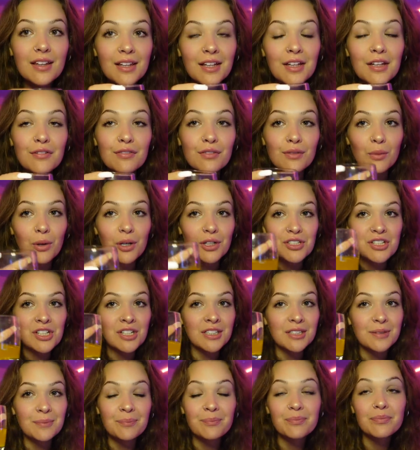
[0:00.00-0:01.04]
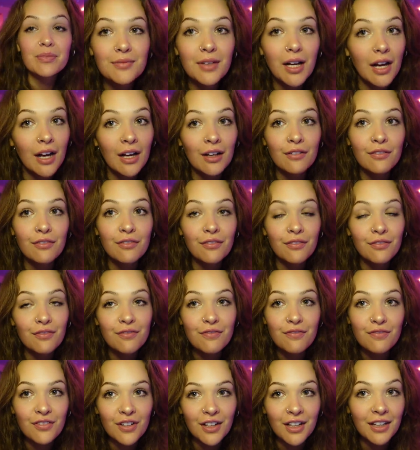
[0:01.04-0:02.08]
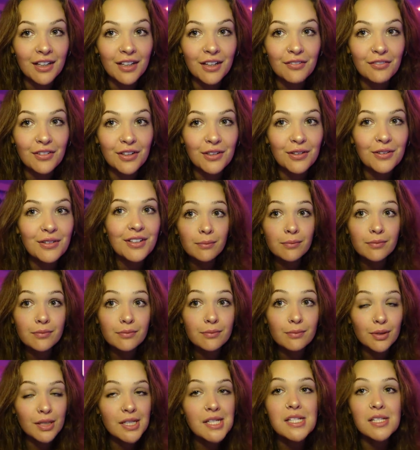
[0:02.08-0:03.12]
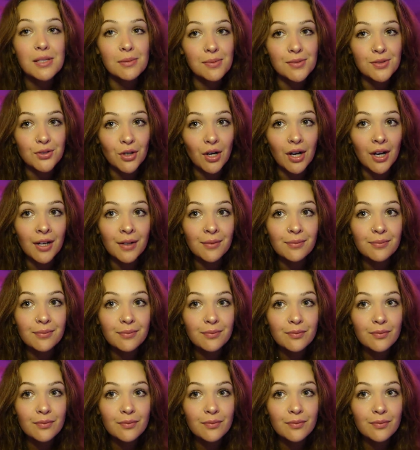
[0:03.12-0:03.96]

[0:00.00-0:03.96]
Thank you for watching. I freaking love you. Please subscribe.